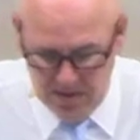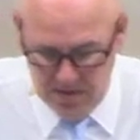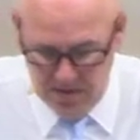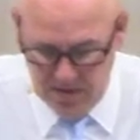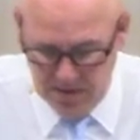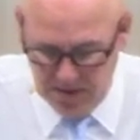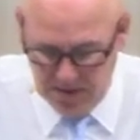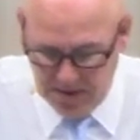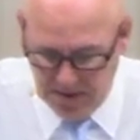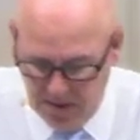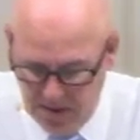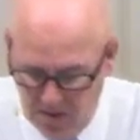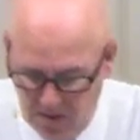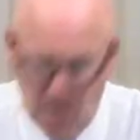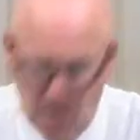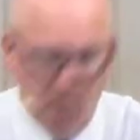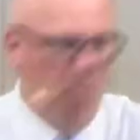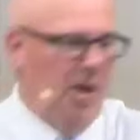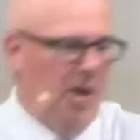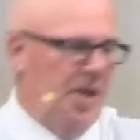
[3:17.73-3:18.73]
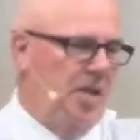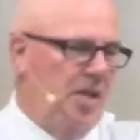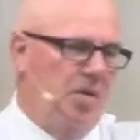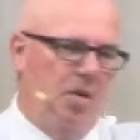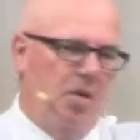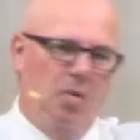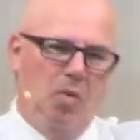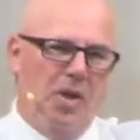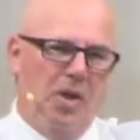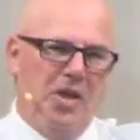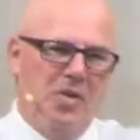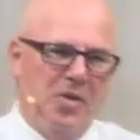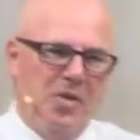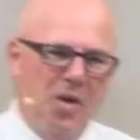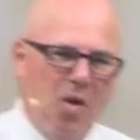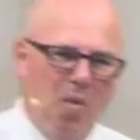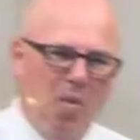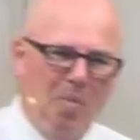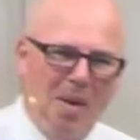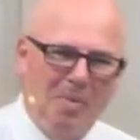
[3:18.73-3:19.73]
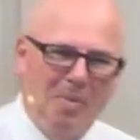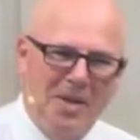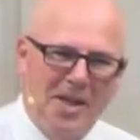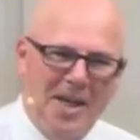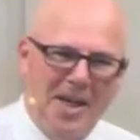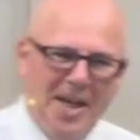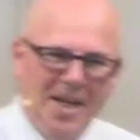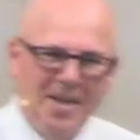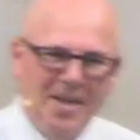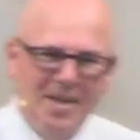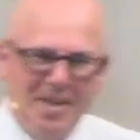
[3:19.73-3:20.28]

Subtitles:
They say, oh, what do you know, mom and dad?